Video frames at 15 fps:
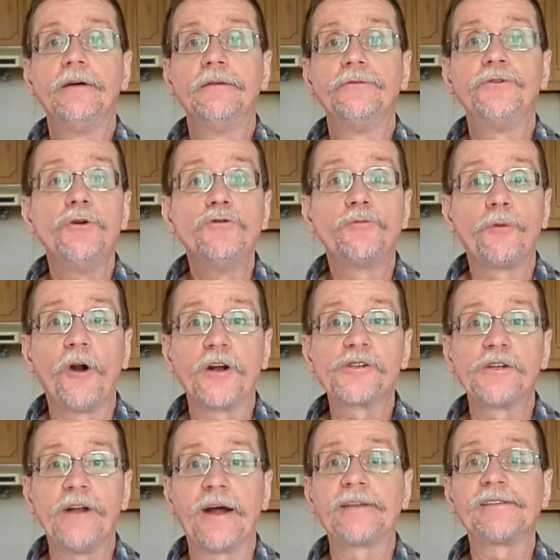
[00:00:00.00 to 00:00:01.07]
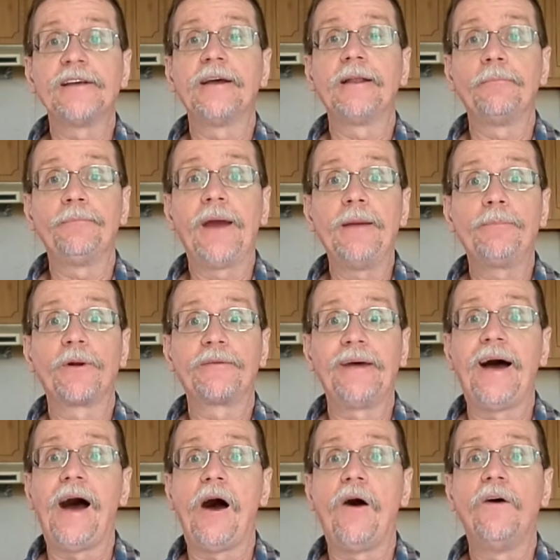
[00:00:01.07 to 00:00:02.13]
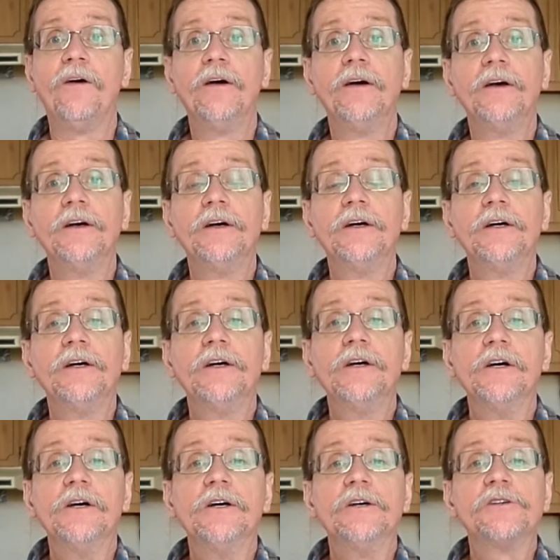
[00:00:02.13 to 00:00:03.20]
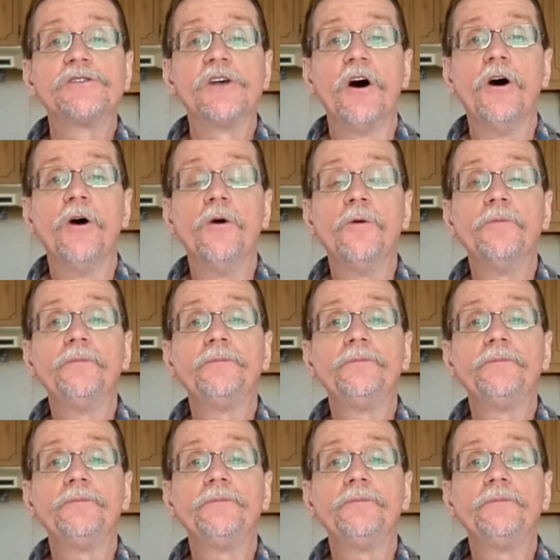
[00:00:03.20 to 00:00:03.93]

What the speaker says: toothbrush and that's it, a paper towel. So